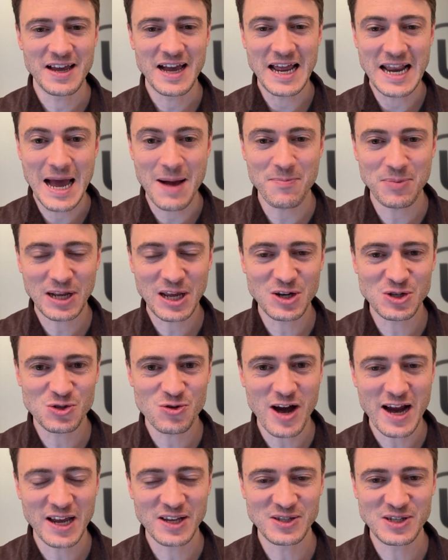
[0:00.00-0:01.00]
an applicant
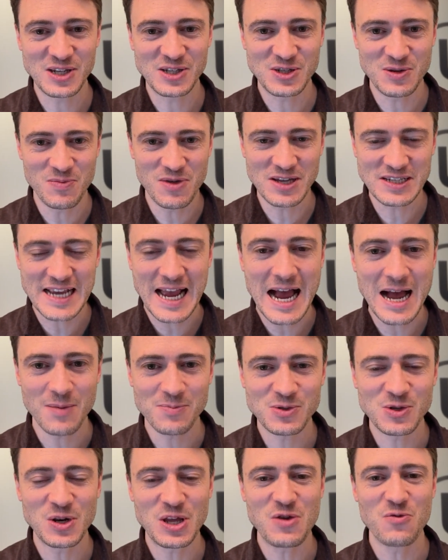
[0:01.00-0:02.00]
tracking system that has
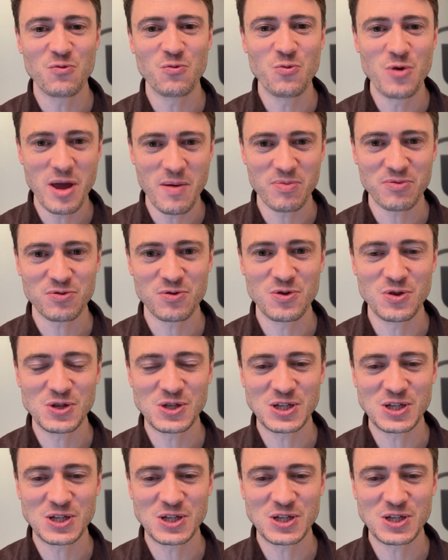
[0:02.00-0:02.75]
absolutely ripped through the